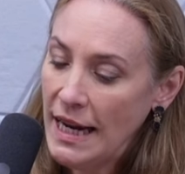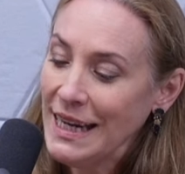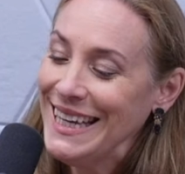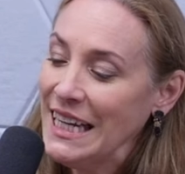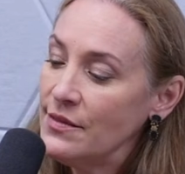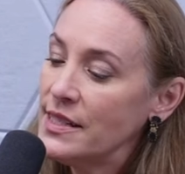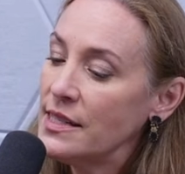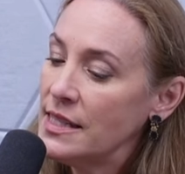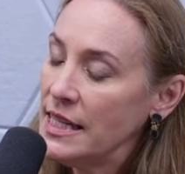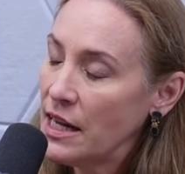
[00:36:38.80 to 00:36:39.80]
it gives
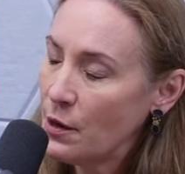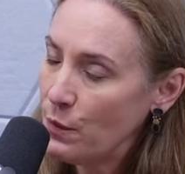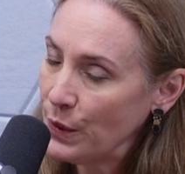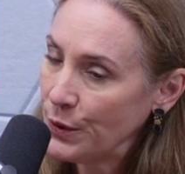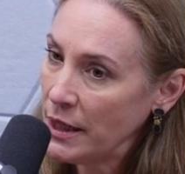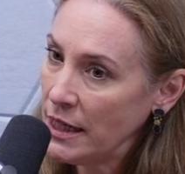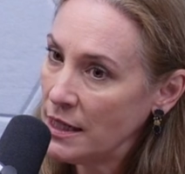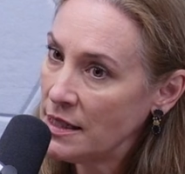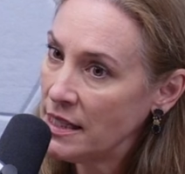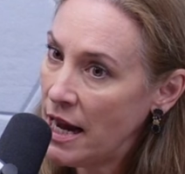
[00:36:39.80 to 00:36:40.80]
us the ability
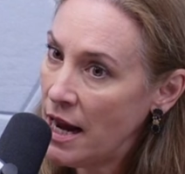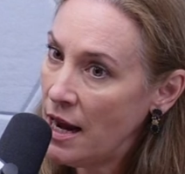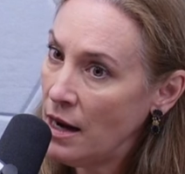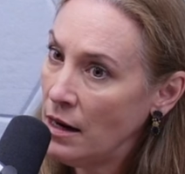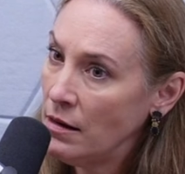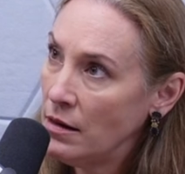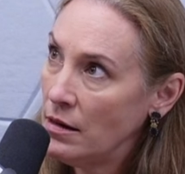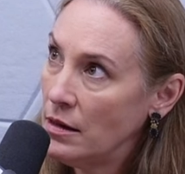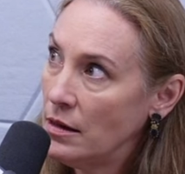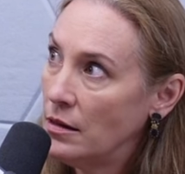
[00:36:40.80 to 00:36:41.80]
to stay
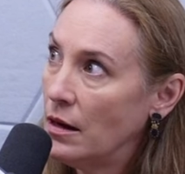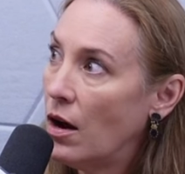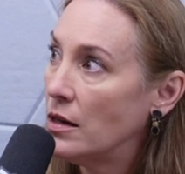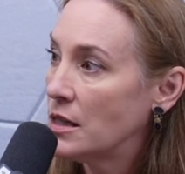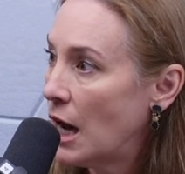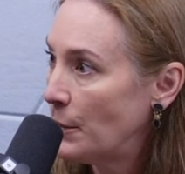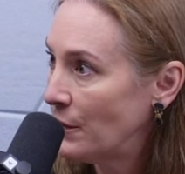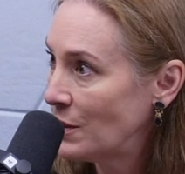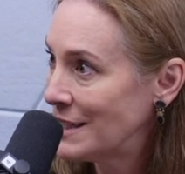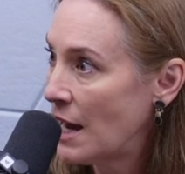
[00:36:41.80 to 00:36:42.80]
on top
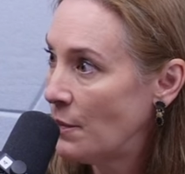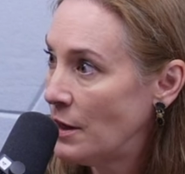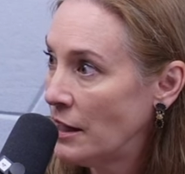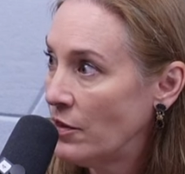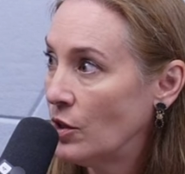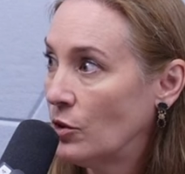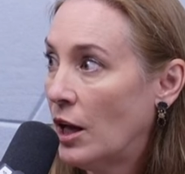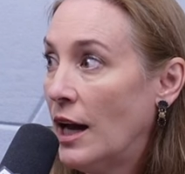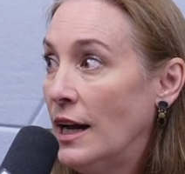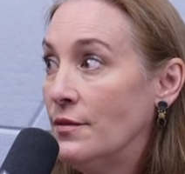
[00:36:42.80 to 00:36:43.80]
of what's happening in their
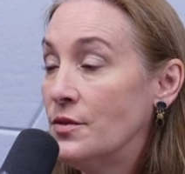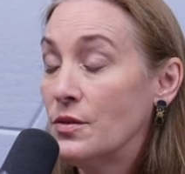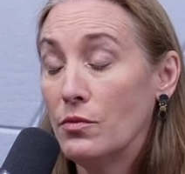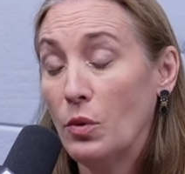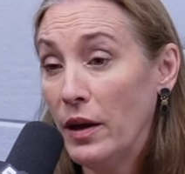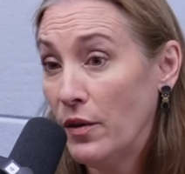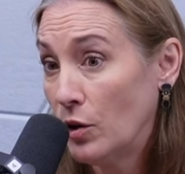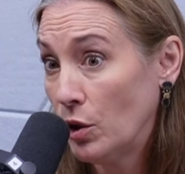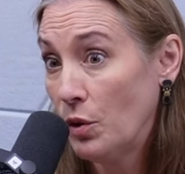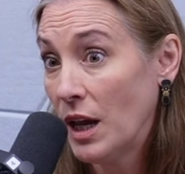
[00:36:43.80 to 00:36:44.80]
lives, where
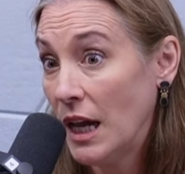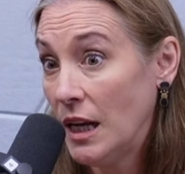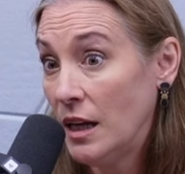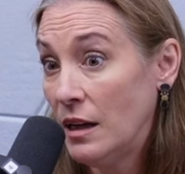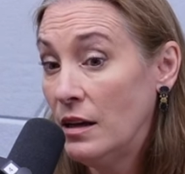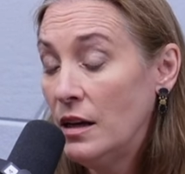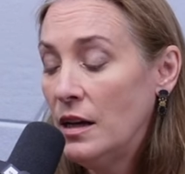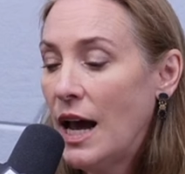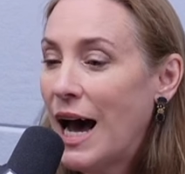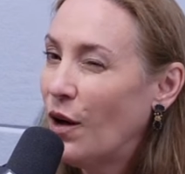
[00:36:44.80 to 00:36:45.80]
they're located,
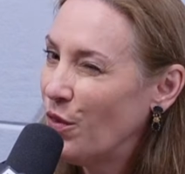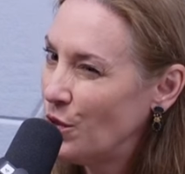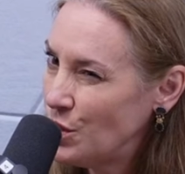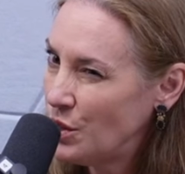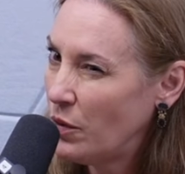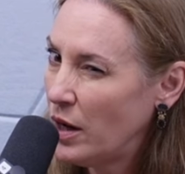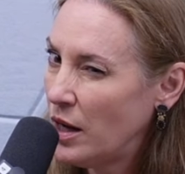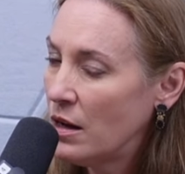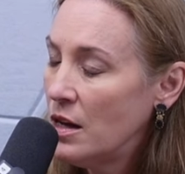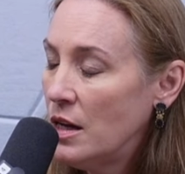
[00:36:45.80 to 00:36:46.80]
how they're
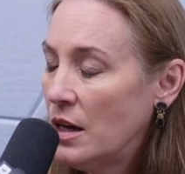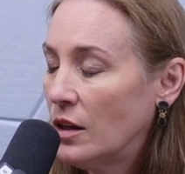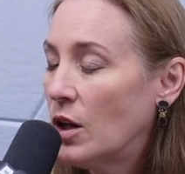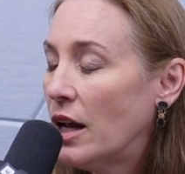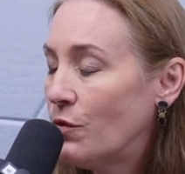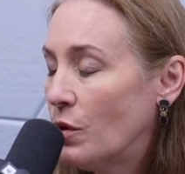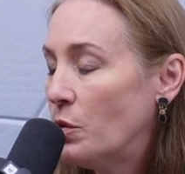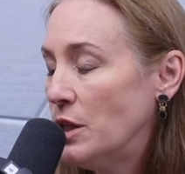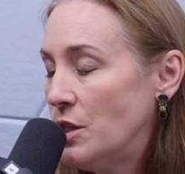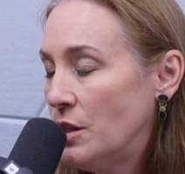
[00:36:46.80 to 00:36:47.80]
doing. A lot of what
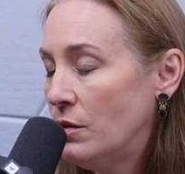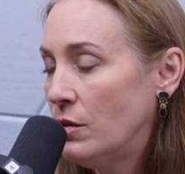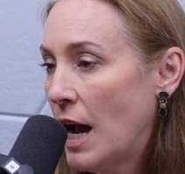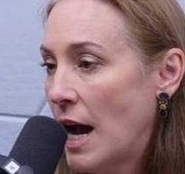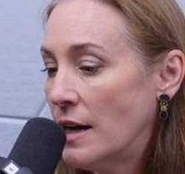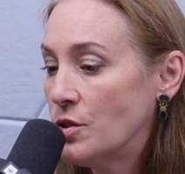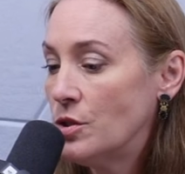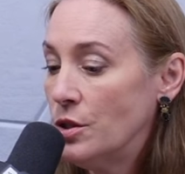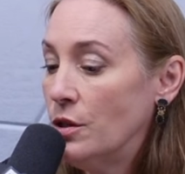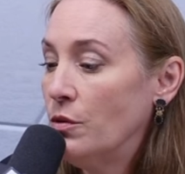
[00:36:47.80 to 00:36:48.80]
we do has
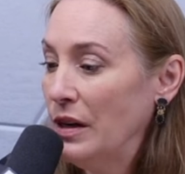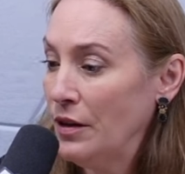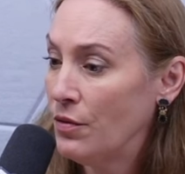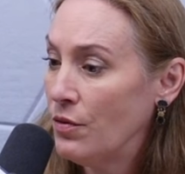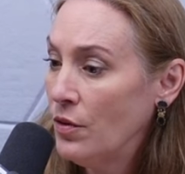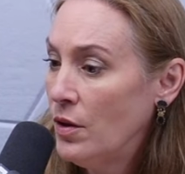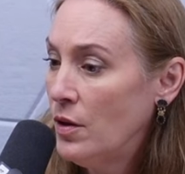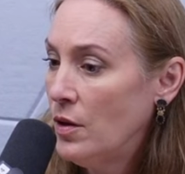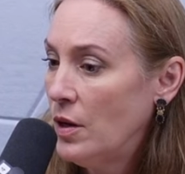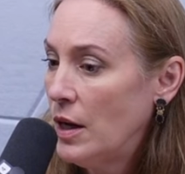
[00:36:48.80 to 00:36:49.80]
to do with
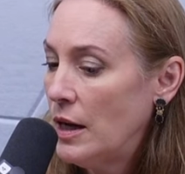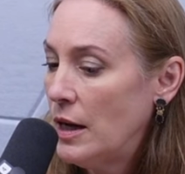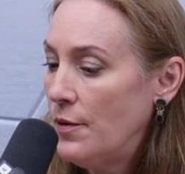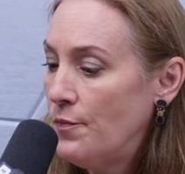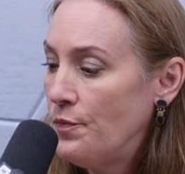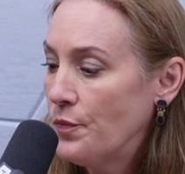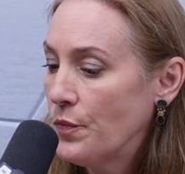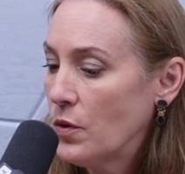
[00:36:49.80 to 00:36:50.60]
um,